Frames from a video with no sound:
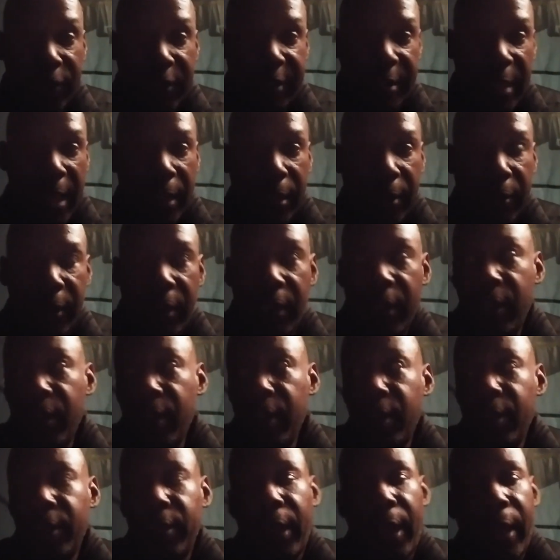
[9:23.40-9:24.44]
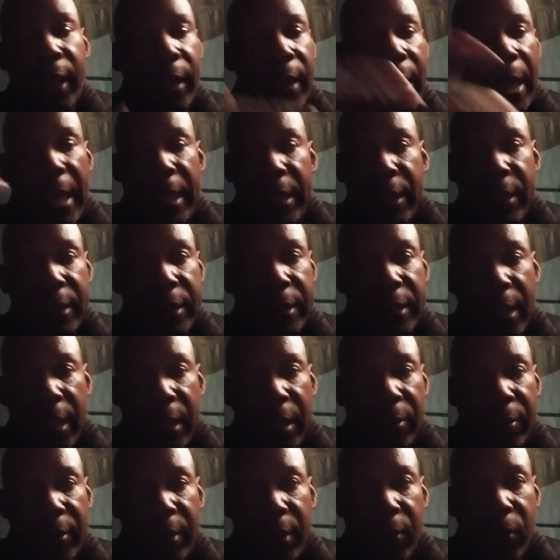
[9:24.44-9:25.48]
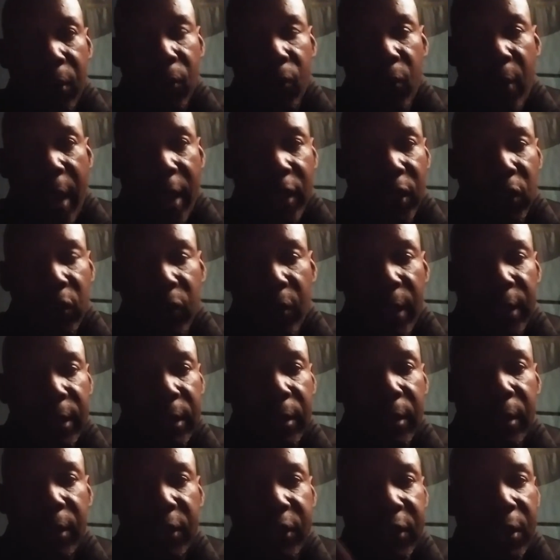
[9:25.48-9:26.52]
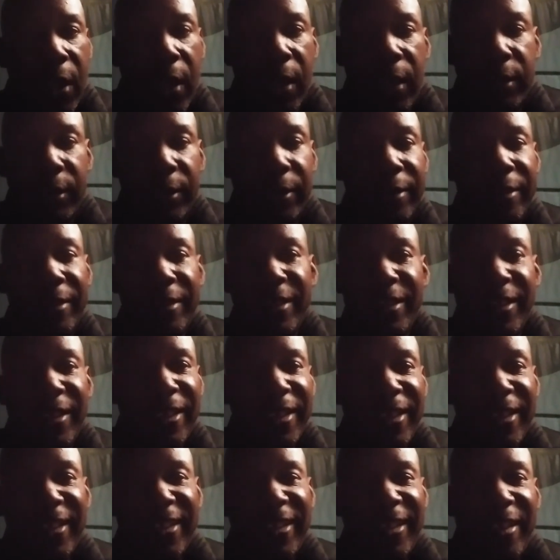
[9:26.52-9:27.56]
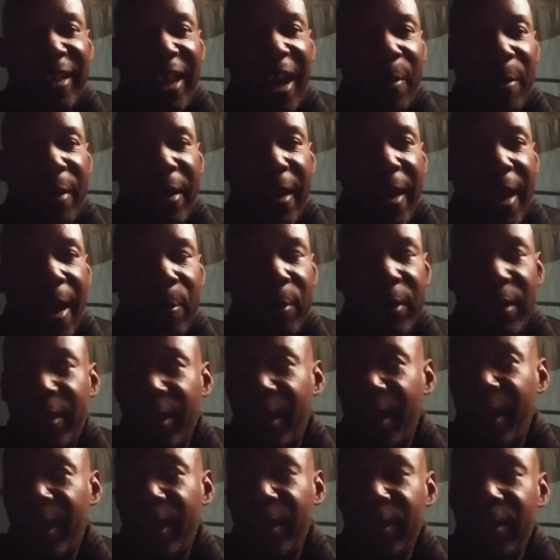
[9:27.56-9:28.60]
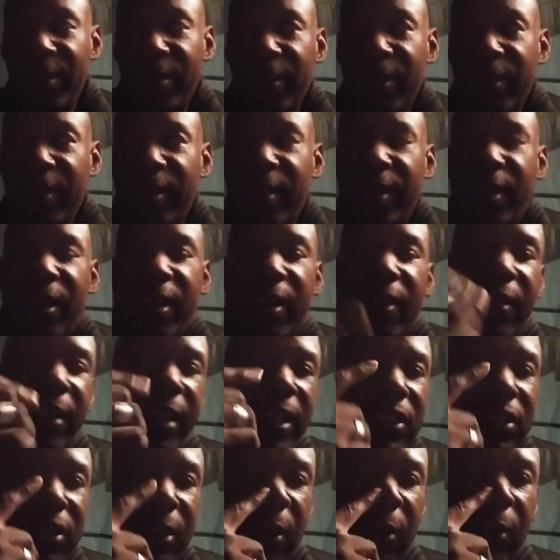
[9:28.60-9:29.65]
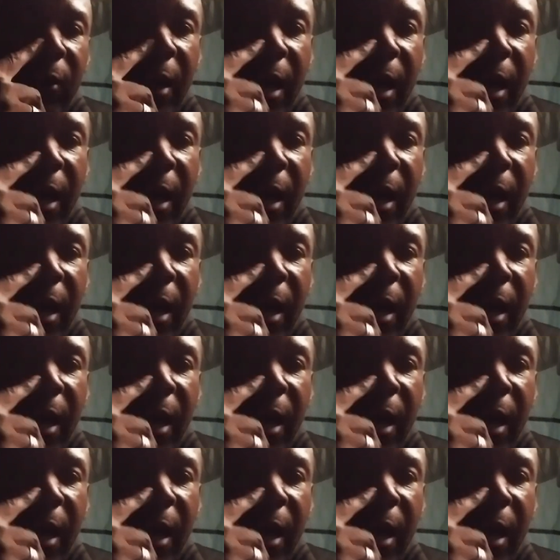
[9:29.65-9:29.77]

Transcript: celery. I eat celery with ranch dressing and salt, and I'm a happy guy. All right, so